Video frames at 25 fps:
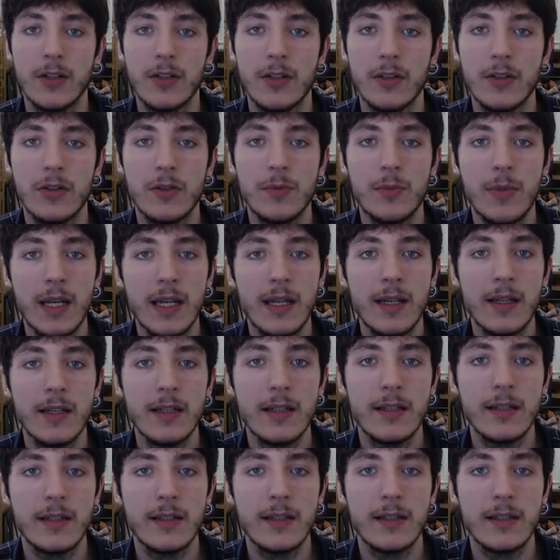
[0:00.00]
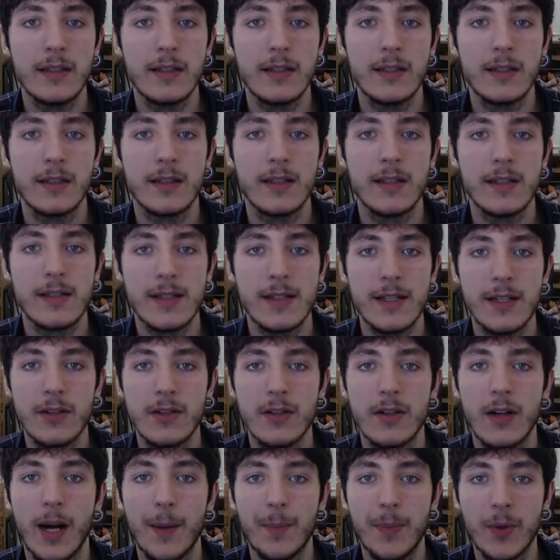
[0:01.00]
you may
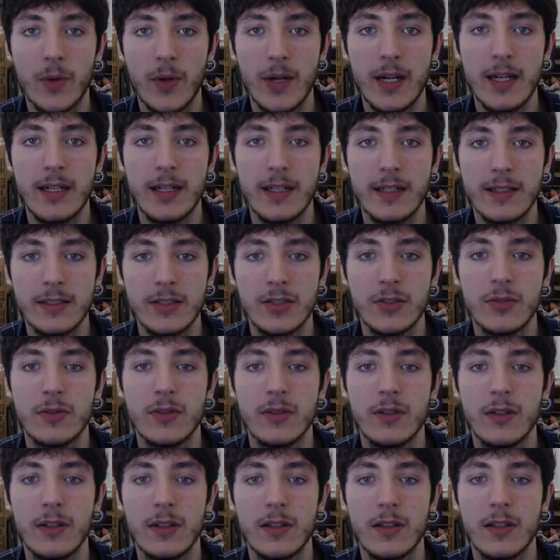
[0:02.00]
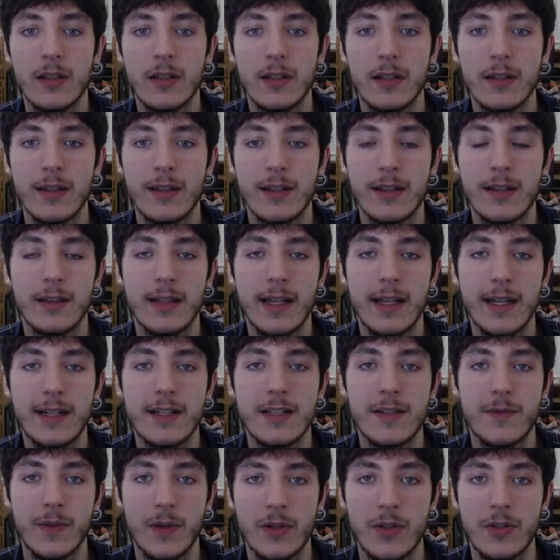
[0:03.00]
consider upgrading to the
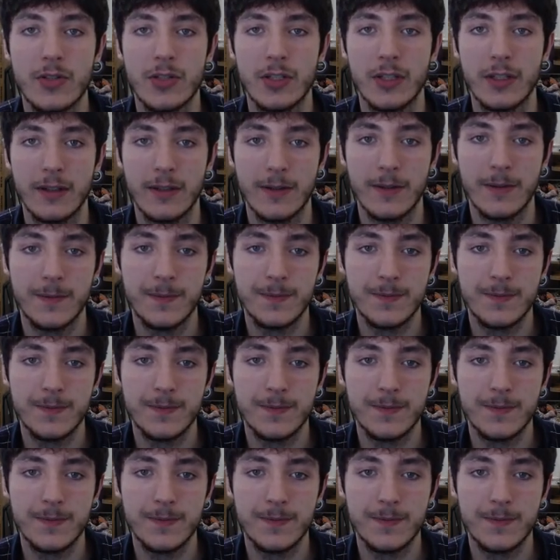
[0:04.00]
latest version.